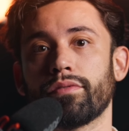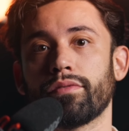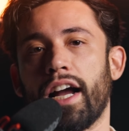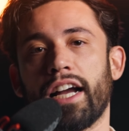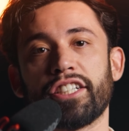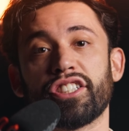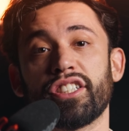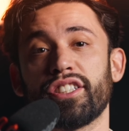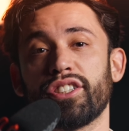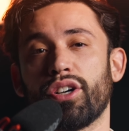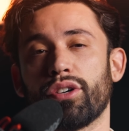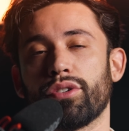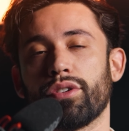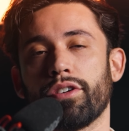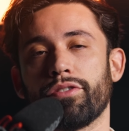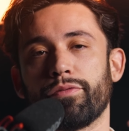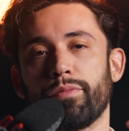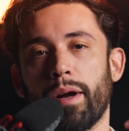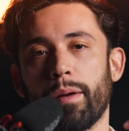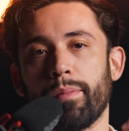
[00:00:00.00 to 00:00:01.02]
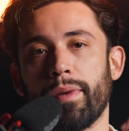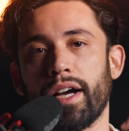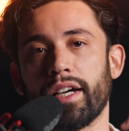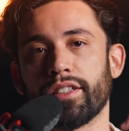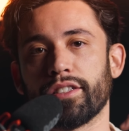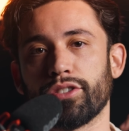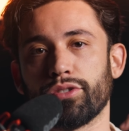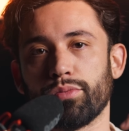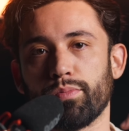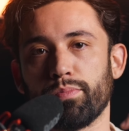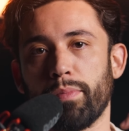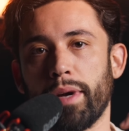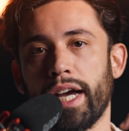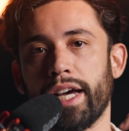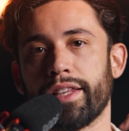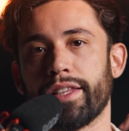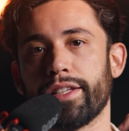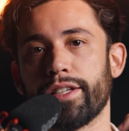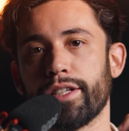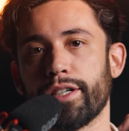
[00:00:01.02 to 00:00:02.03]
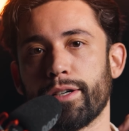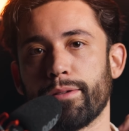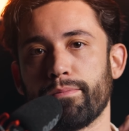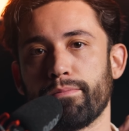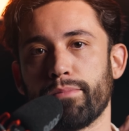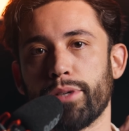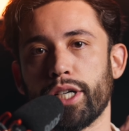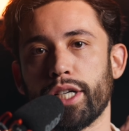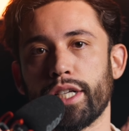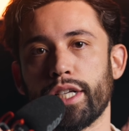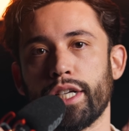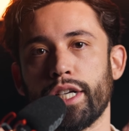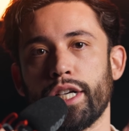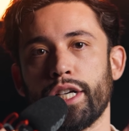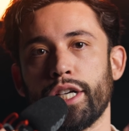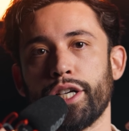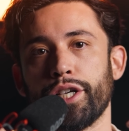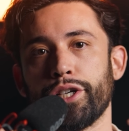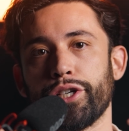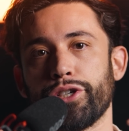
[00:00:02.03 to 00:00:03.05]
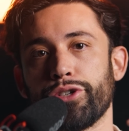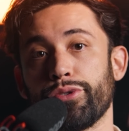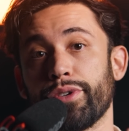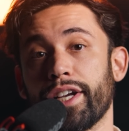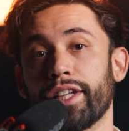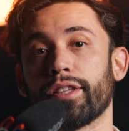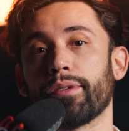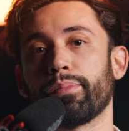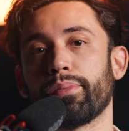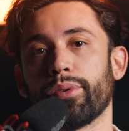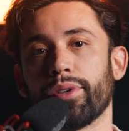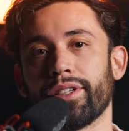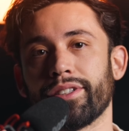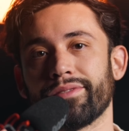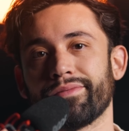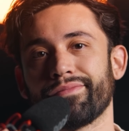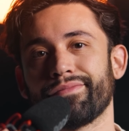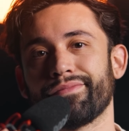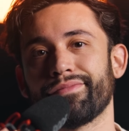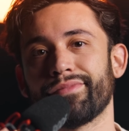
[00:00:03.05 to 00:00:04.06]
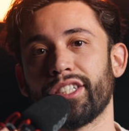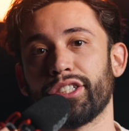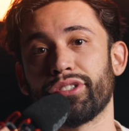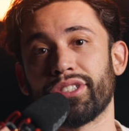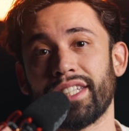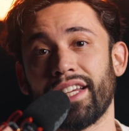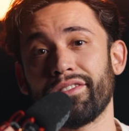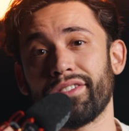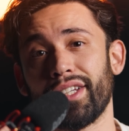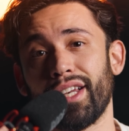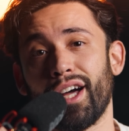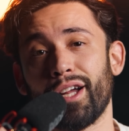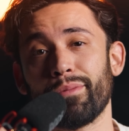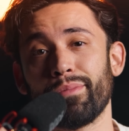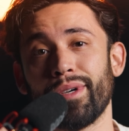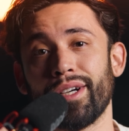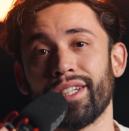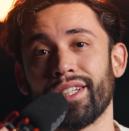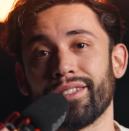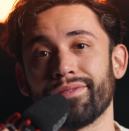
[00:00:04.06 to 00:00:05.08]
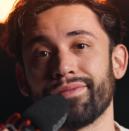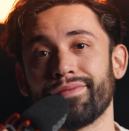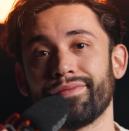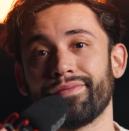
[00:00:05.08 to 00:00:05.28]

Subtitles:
I actually don't know if my math is mathing up, but you get the point. You save a lot of money.